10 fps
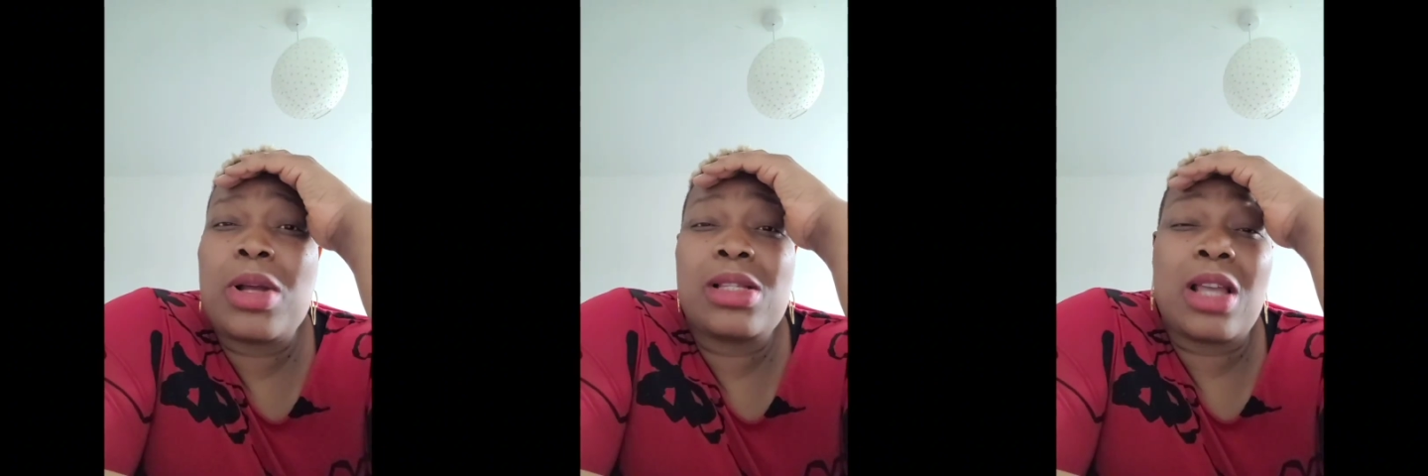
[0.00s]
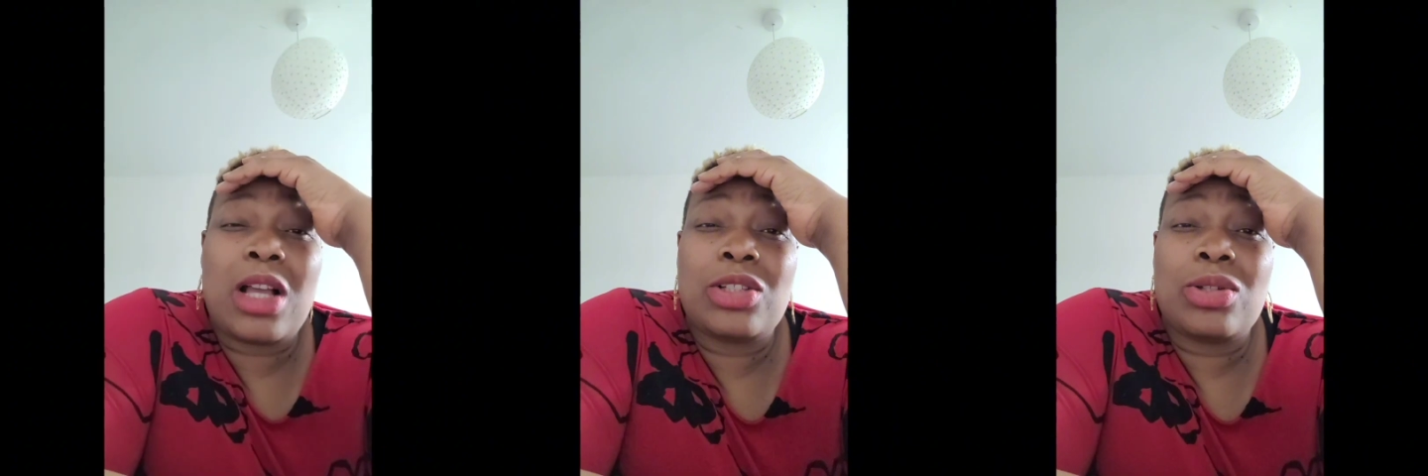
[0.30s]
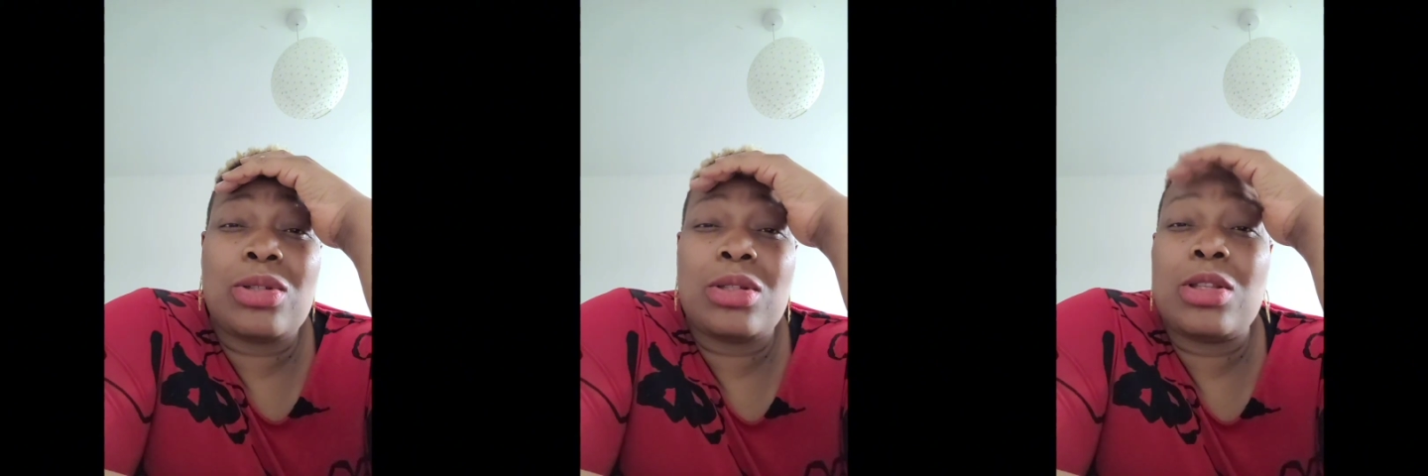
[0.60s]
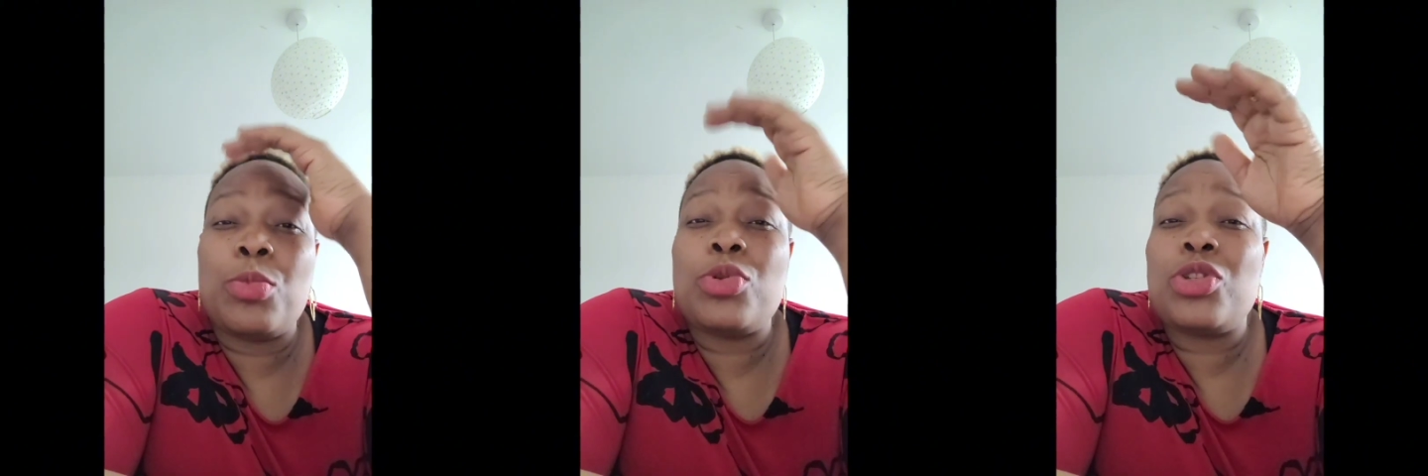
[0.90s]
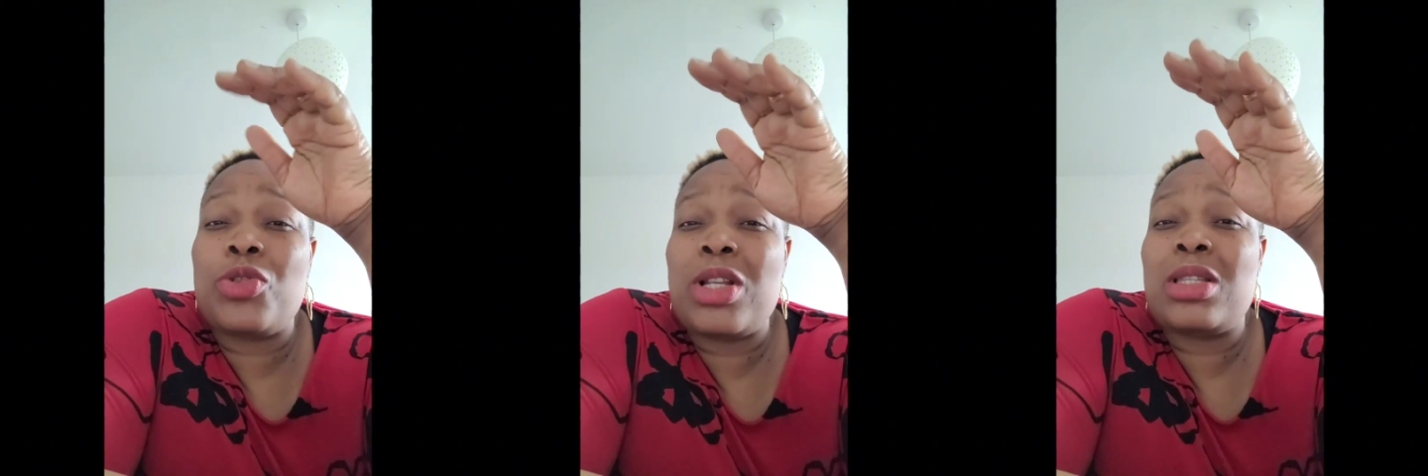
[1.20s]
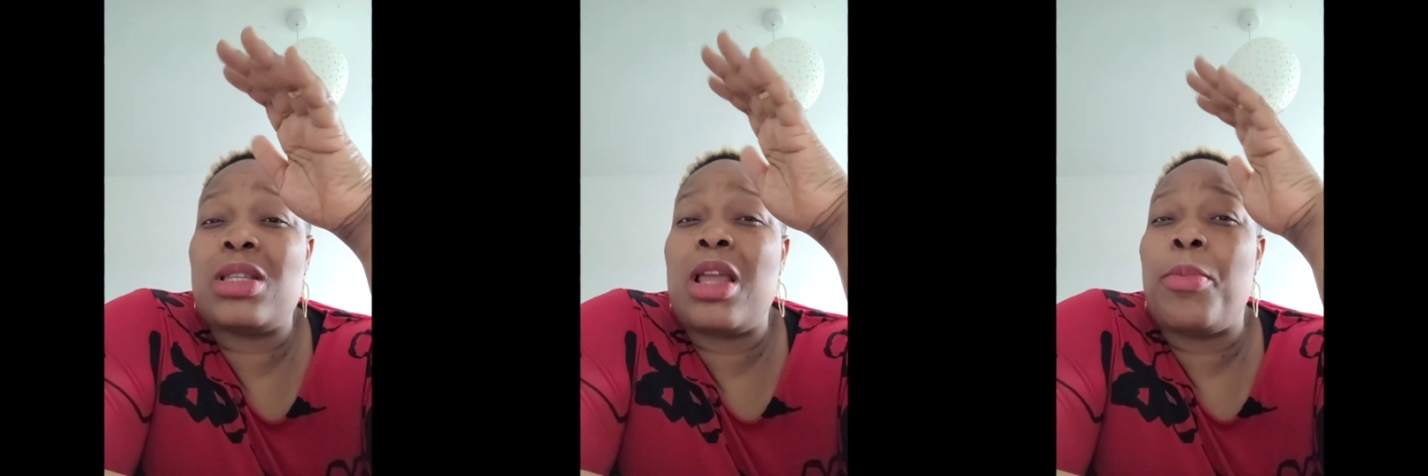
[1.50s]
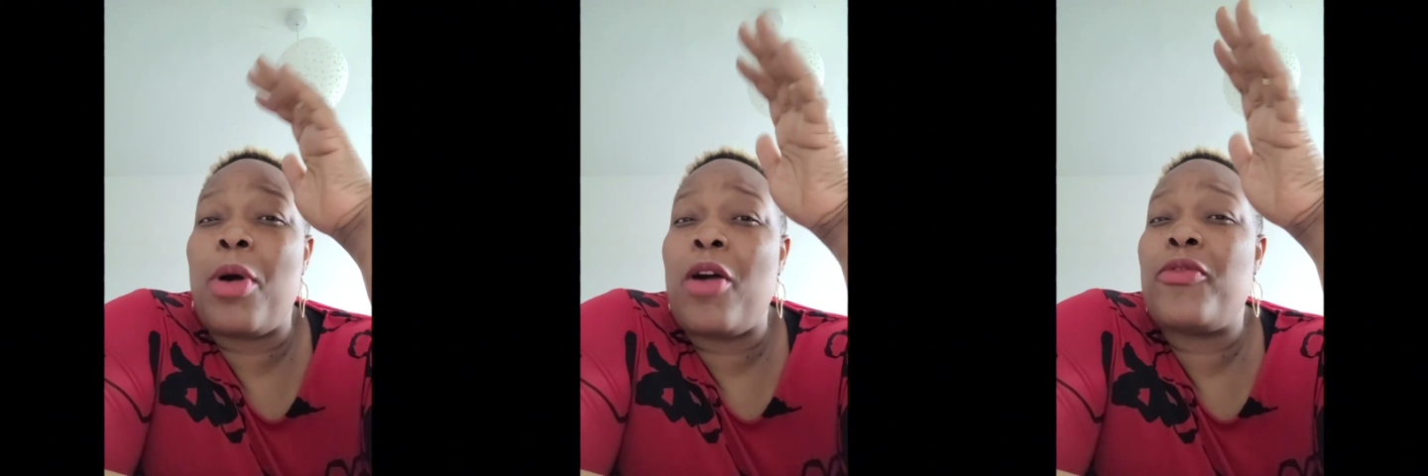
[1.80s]
woman's actions demonstrates a
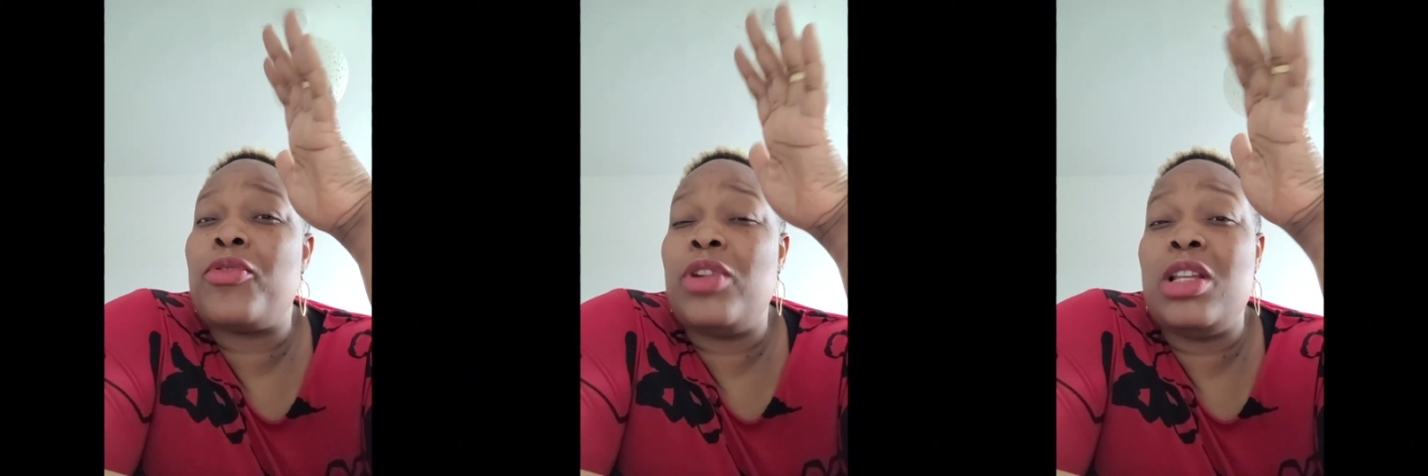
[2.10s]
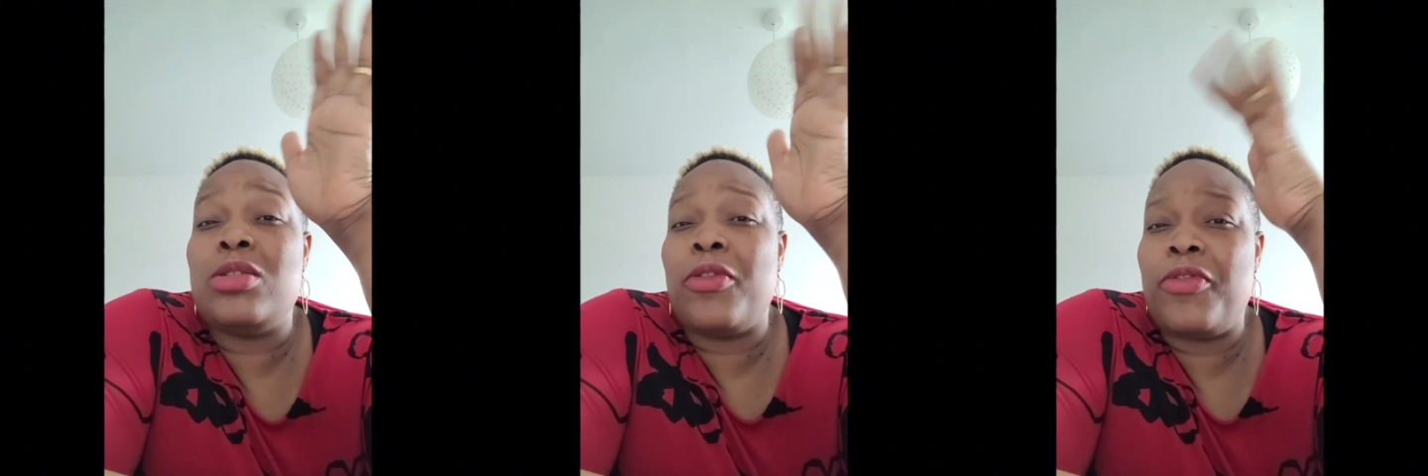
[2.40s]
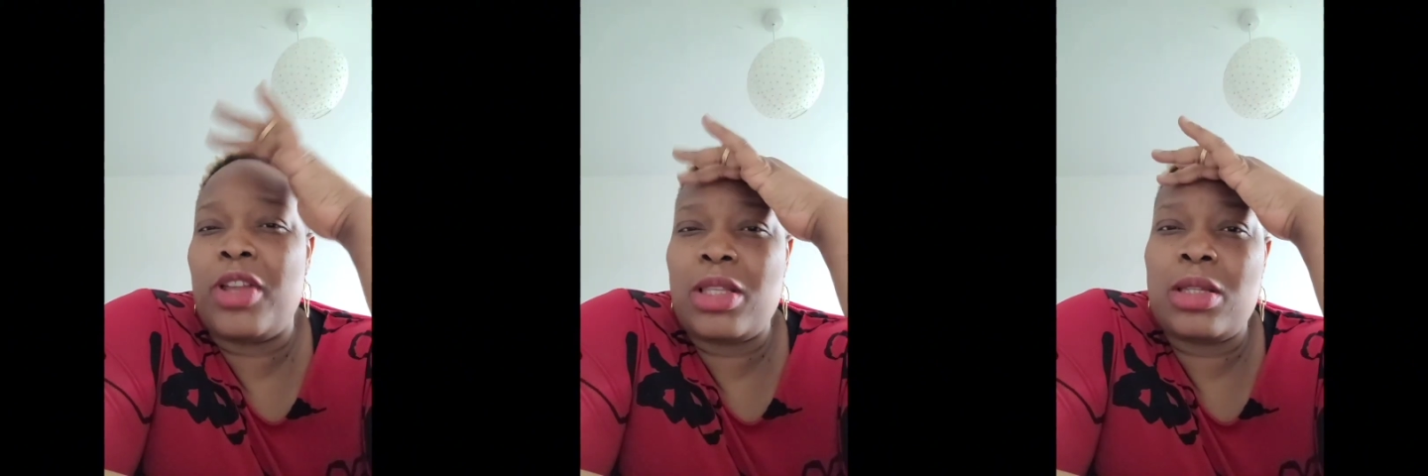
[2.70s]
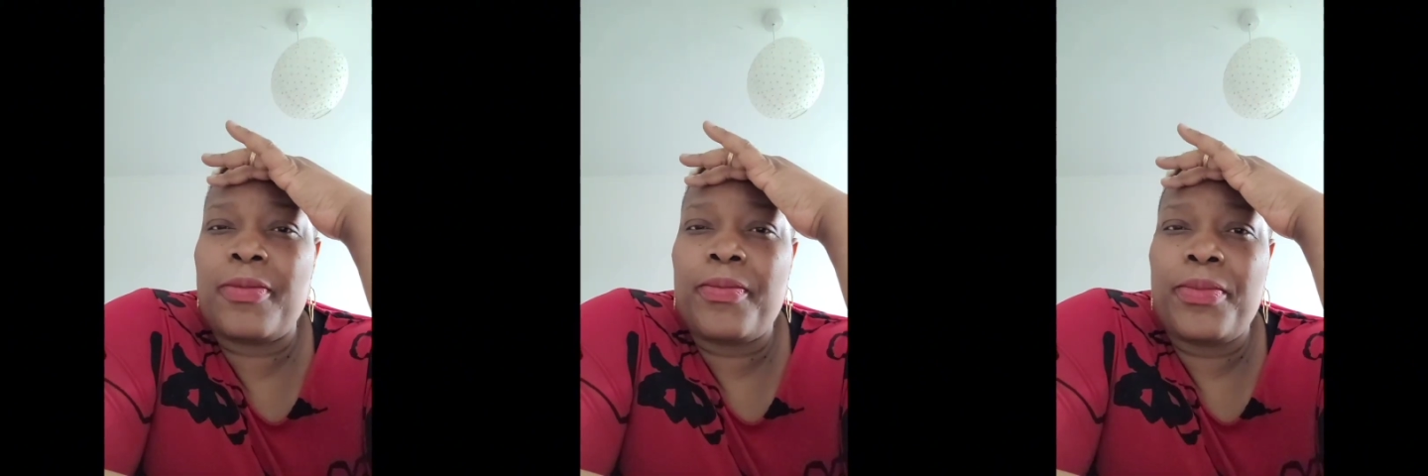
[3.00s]
powerful release of faith.